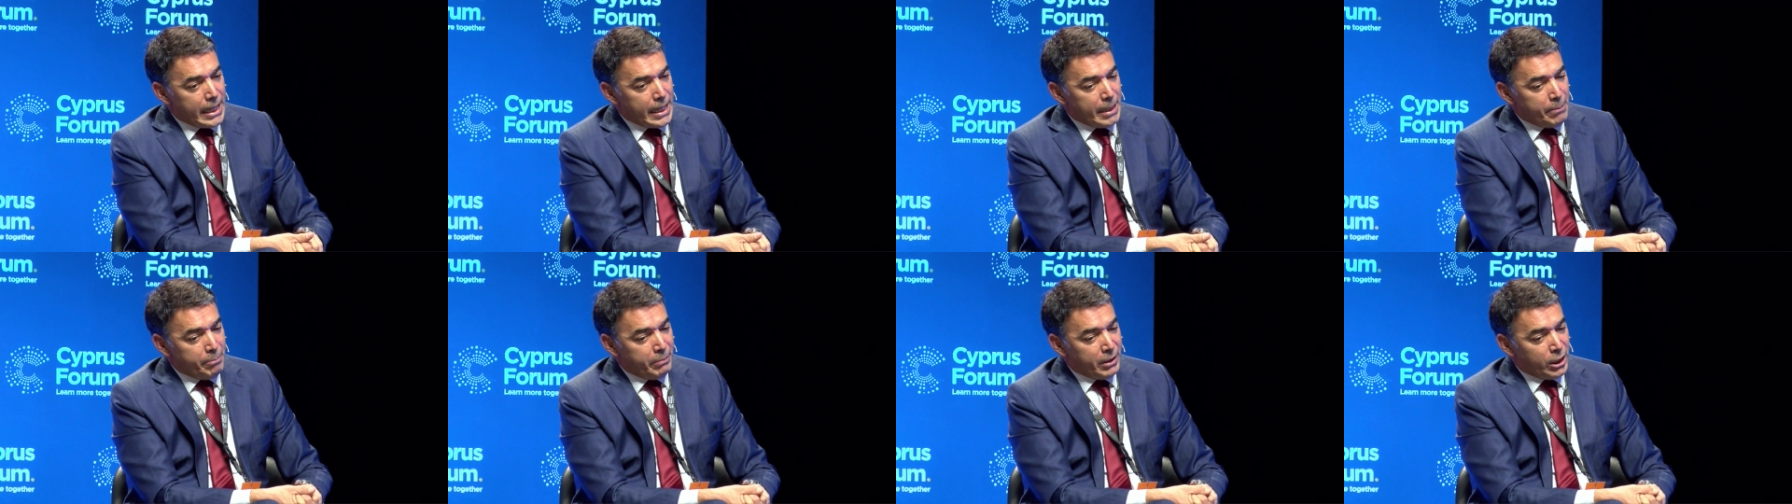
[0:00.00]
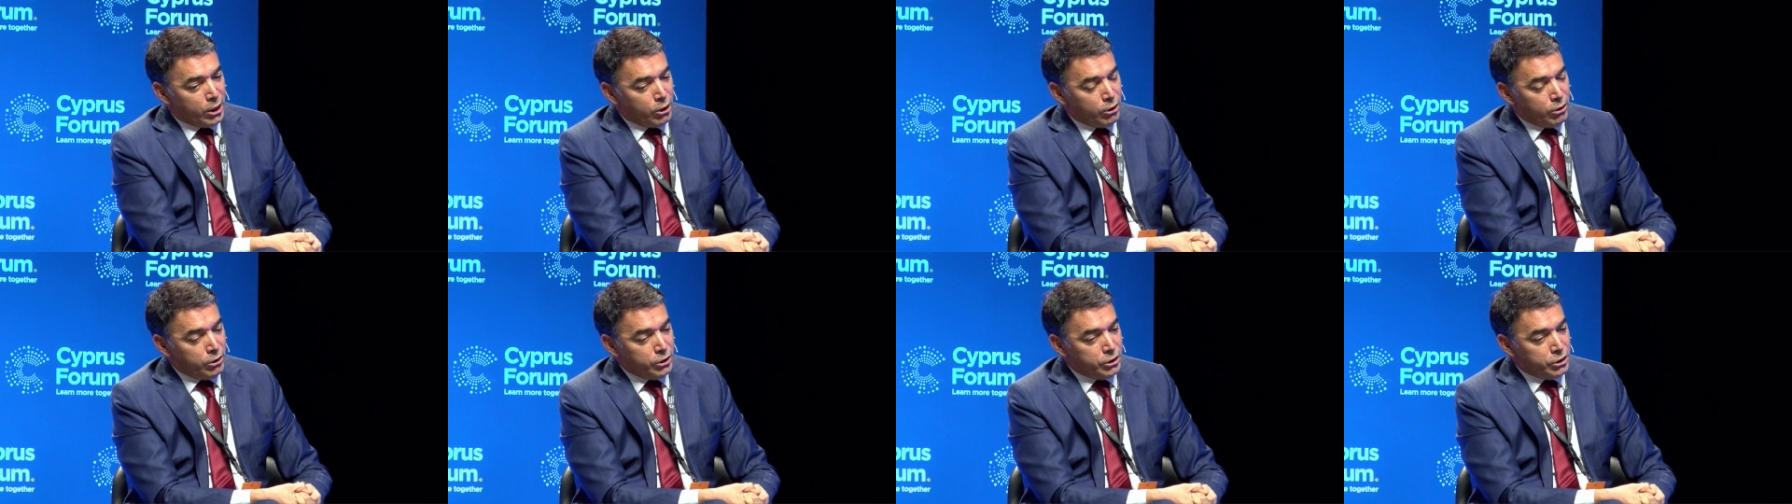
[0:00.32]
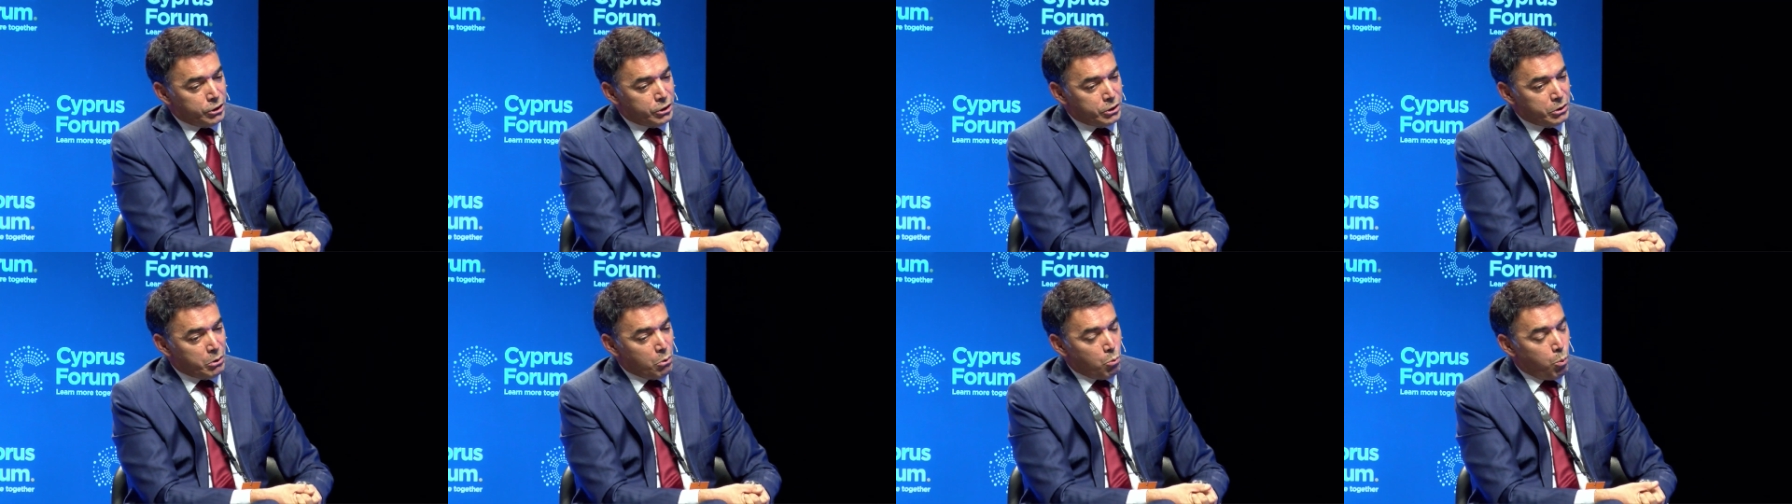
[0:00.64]

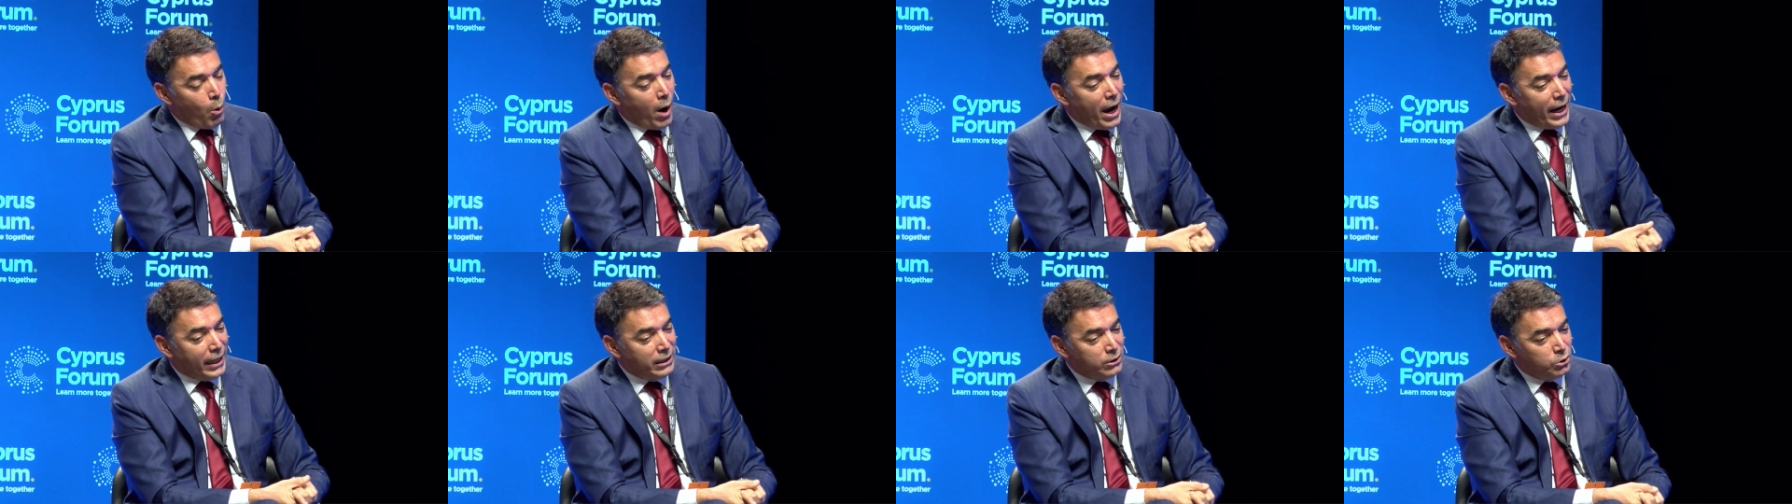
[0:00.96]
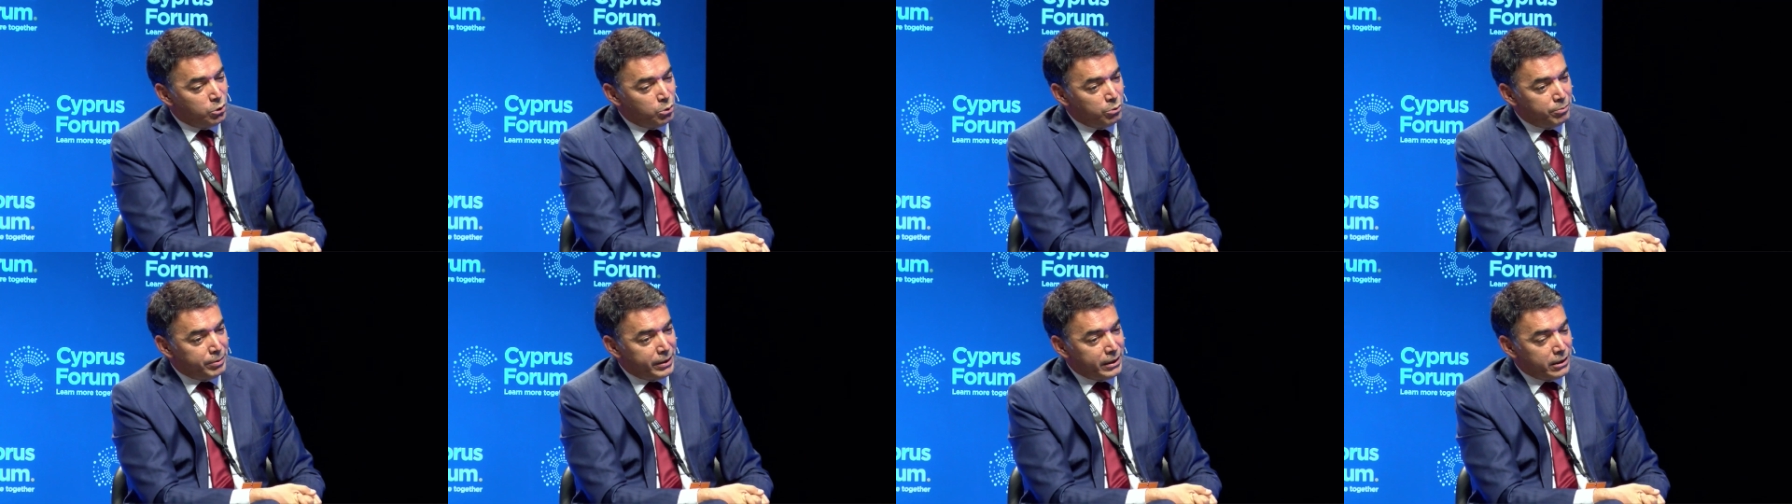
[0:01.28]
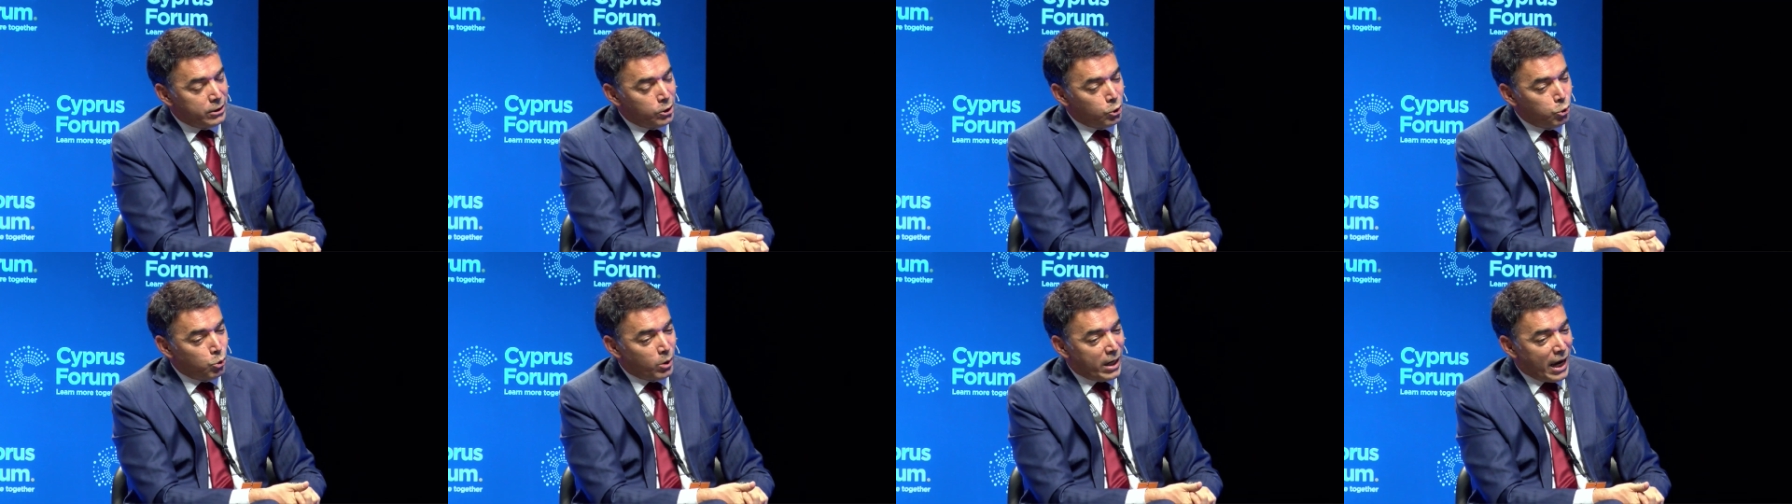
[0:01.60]
because why do we
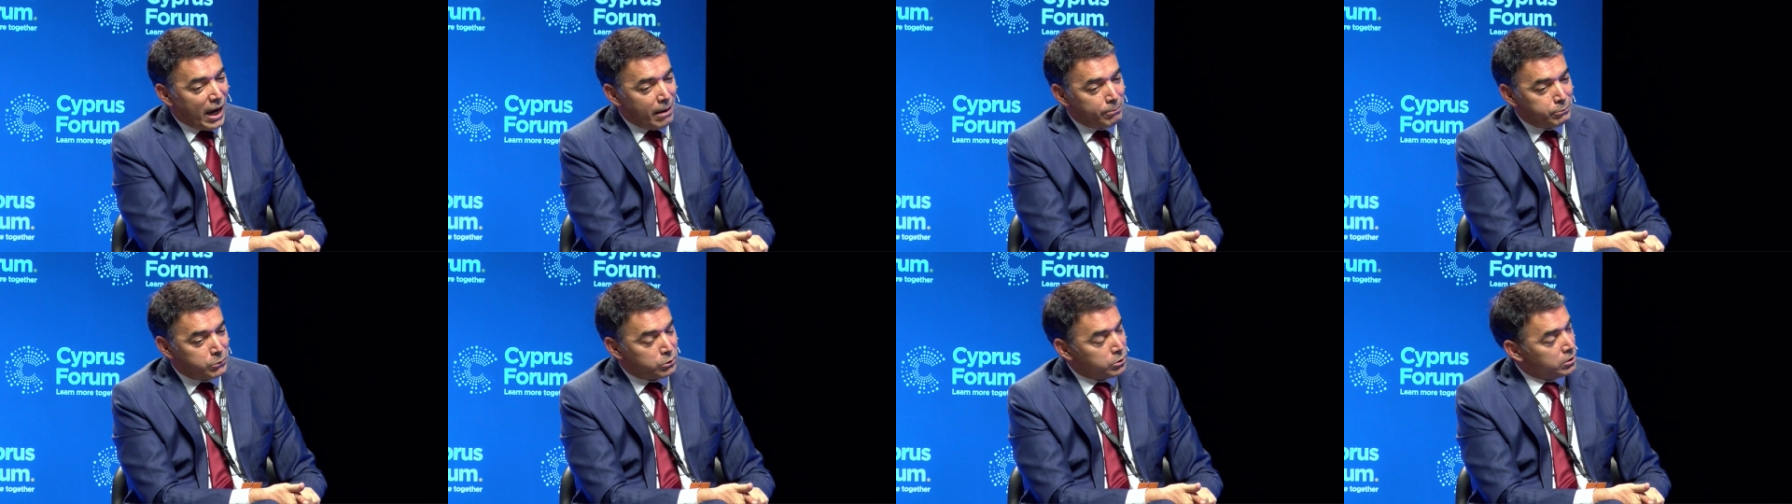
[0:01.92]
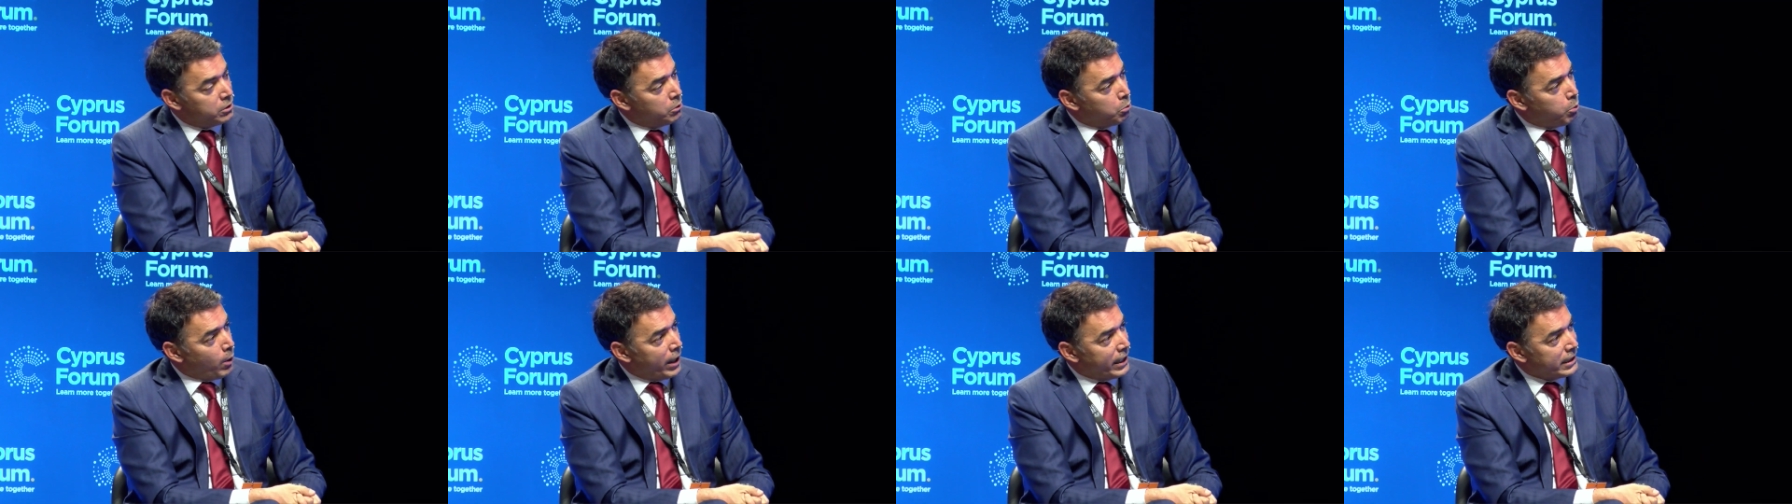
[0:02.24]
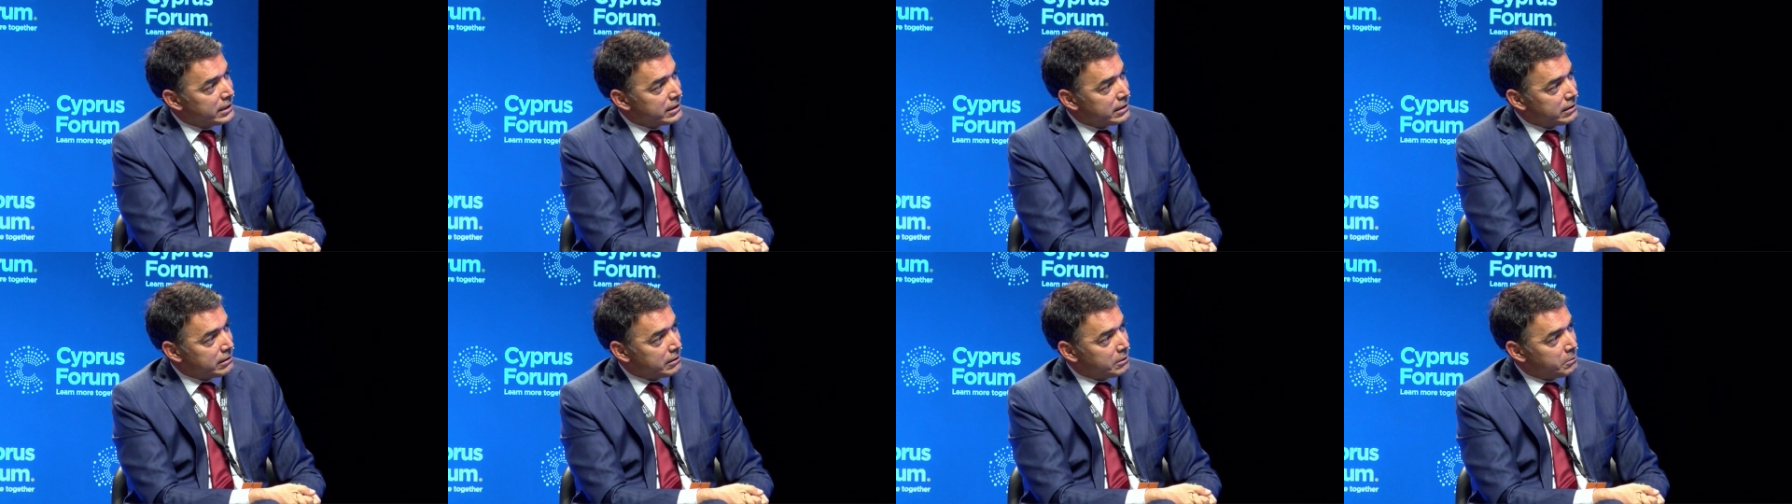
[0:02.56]
look up to the
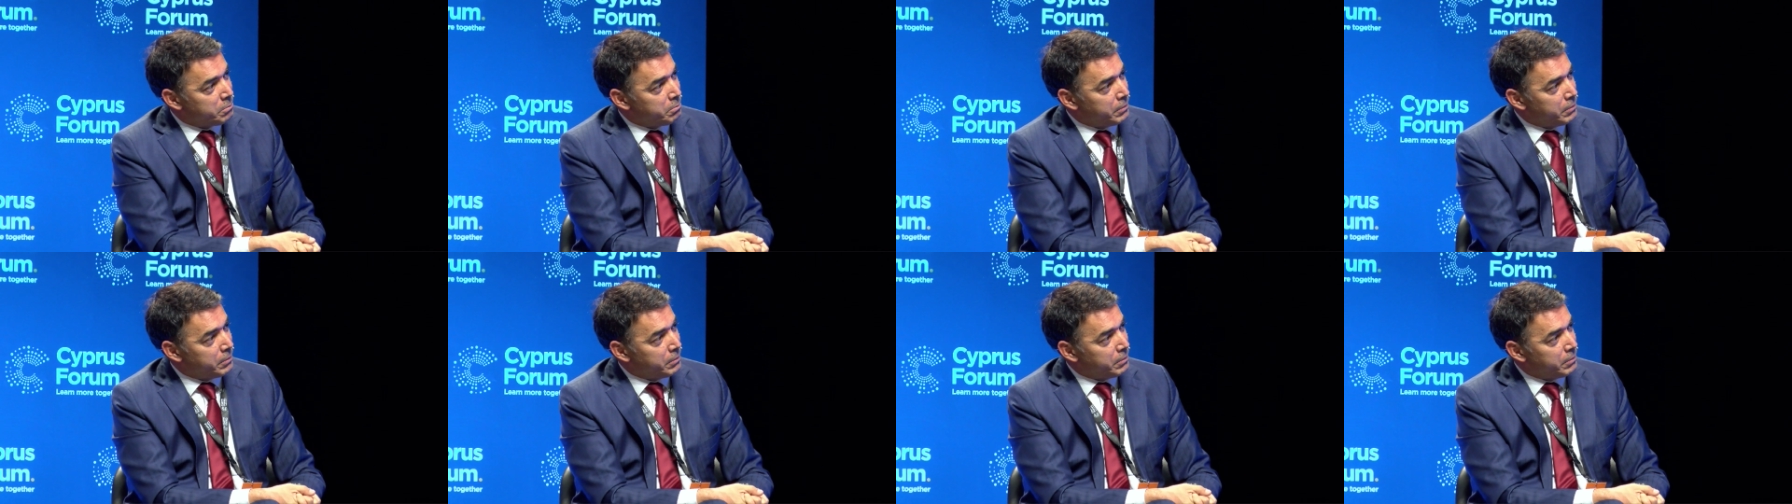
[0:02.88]
West?